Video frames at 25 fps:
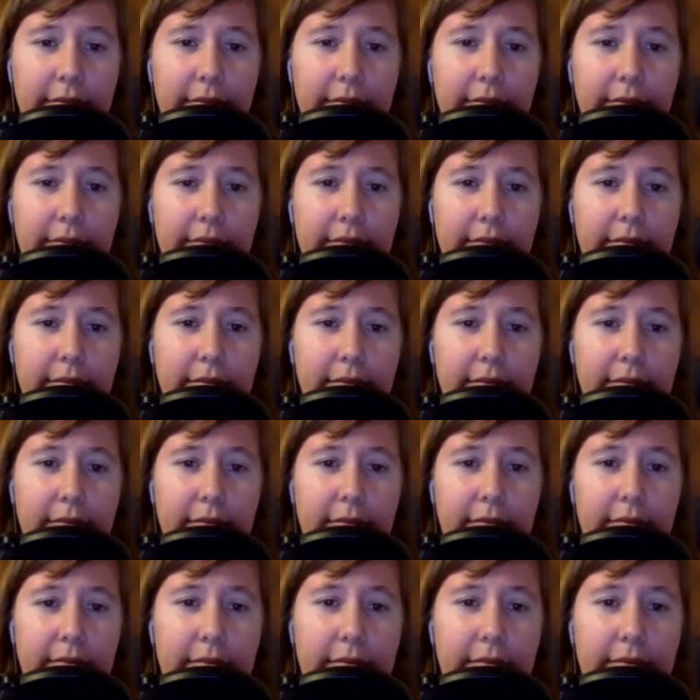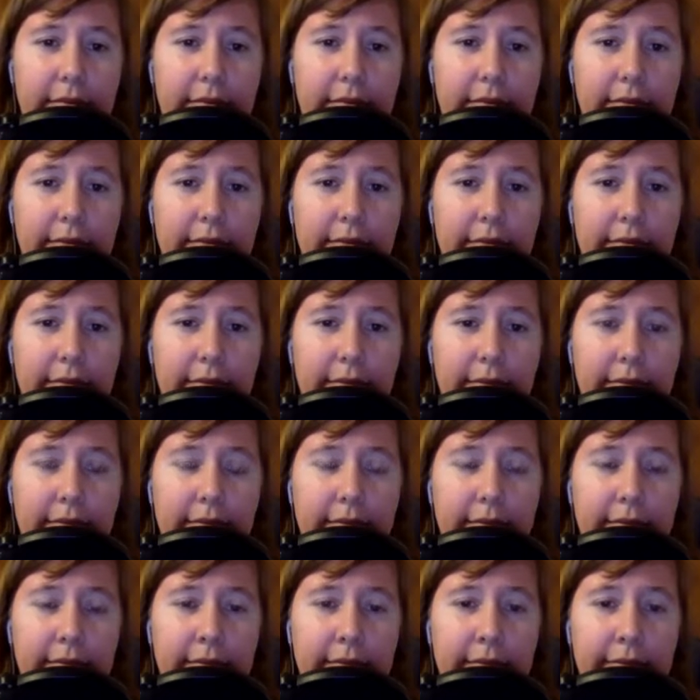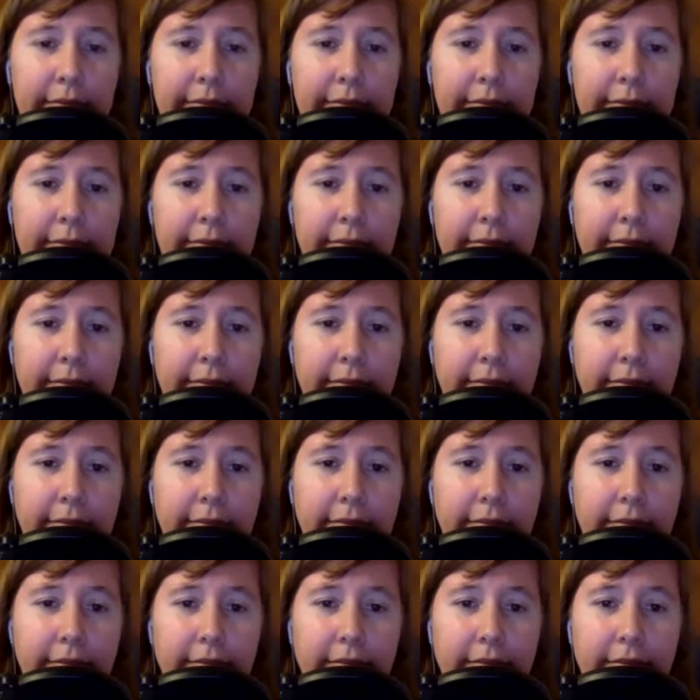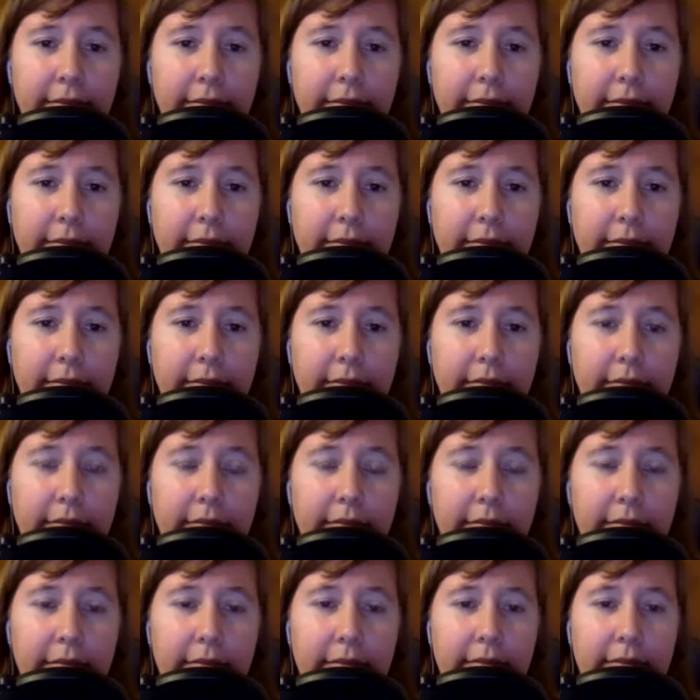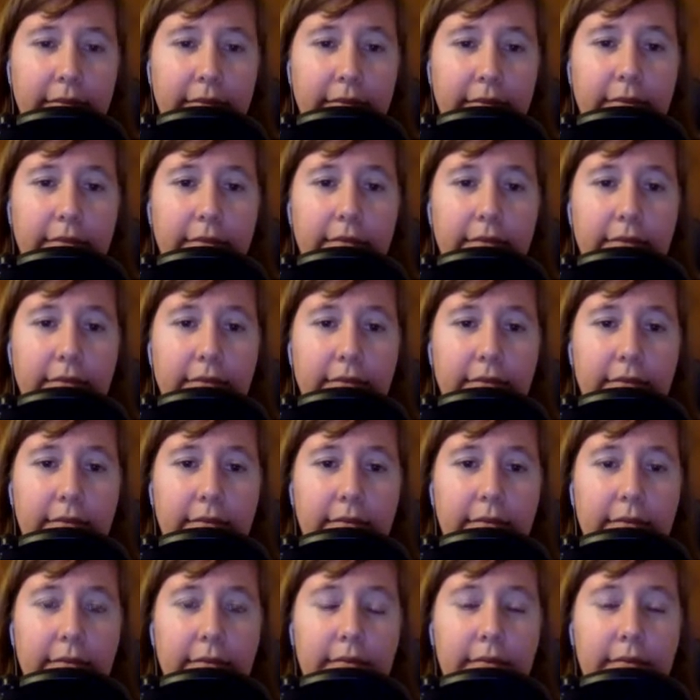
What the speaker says: This person isn't speaking.